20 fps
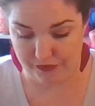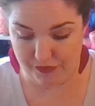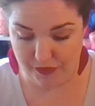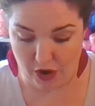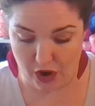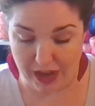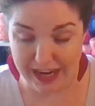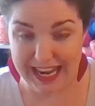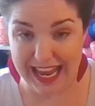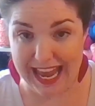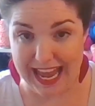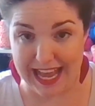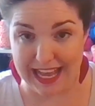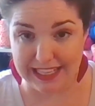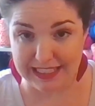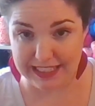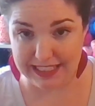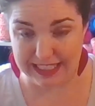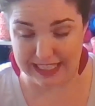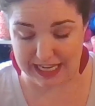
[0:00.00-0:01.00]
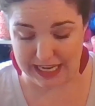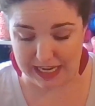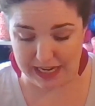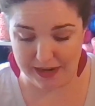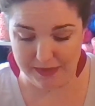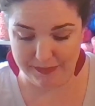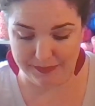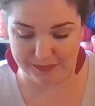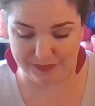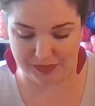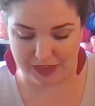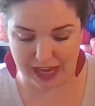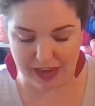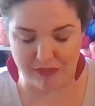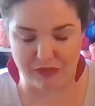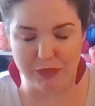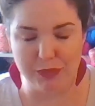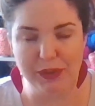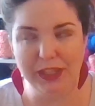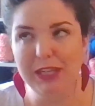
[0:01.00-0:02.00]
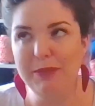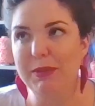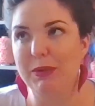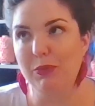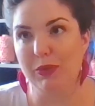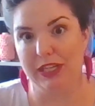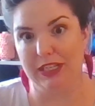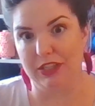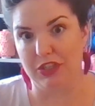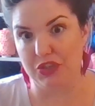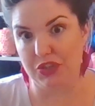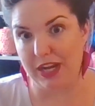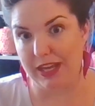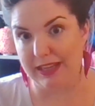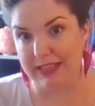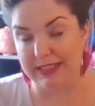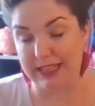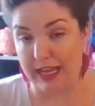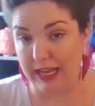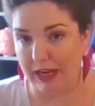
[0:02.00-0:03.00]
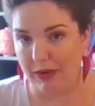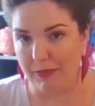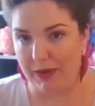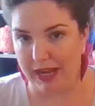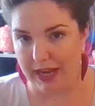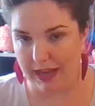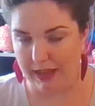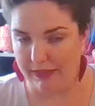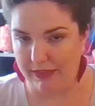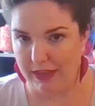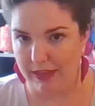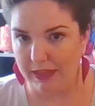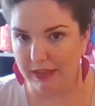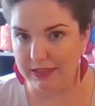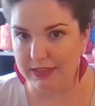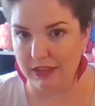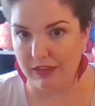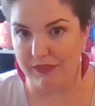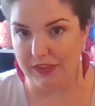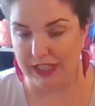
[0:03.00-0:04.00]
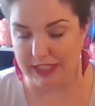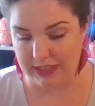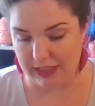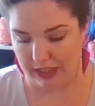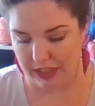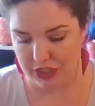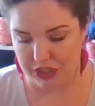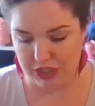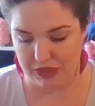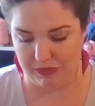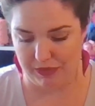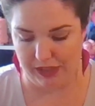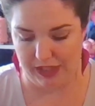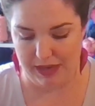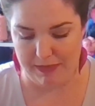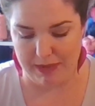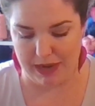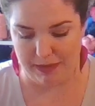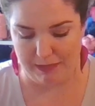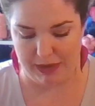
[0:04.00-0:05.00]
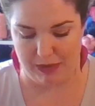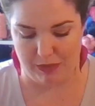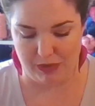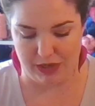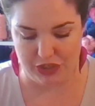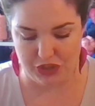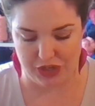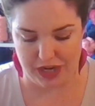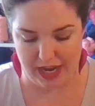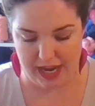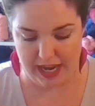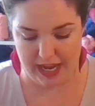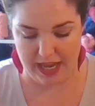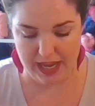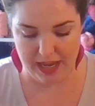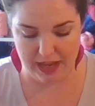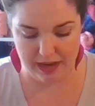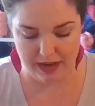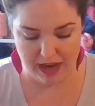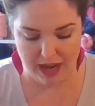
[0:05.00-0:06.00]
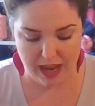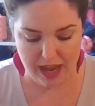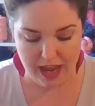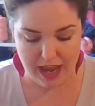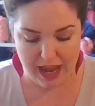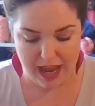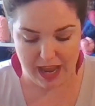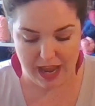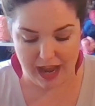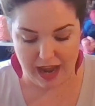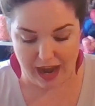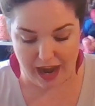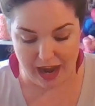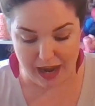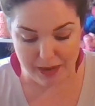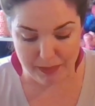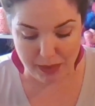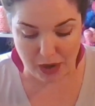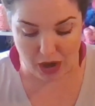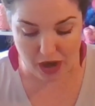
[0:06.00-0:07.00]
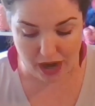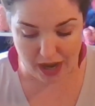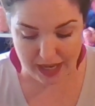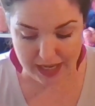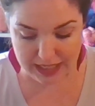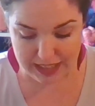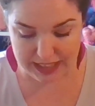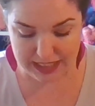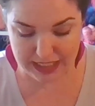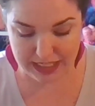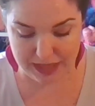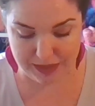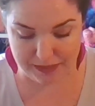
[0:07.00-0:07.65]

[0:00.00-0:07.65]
on Etsy. I've really been wanting to try this anyway, and then the self-isolation really made me want to try it. I bought